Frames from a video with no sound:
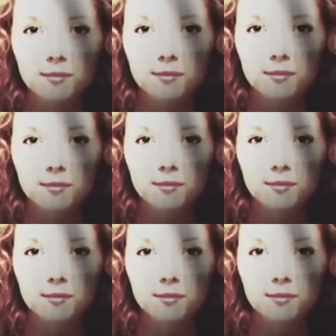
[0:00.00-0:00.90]

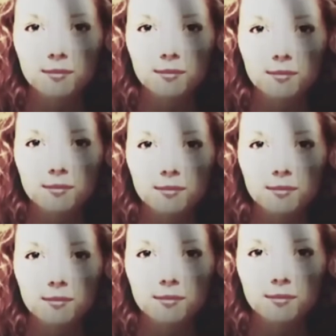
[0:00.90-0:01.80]

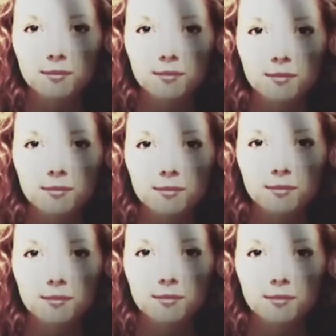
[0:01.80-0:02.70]

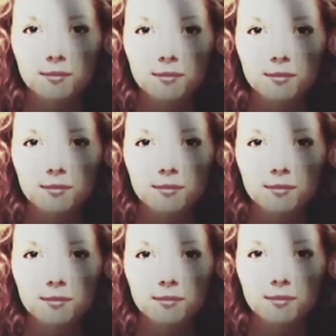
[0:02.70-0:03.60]

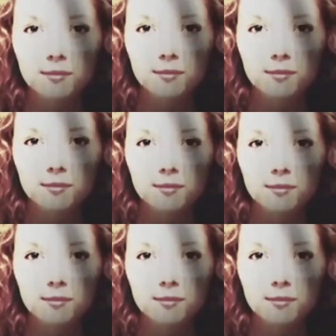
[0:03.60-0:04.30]
(silent)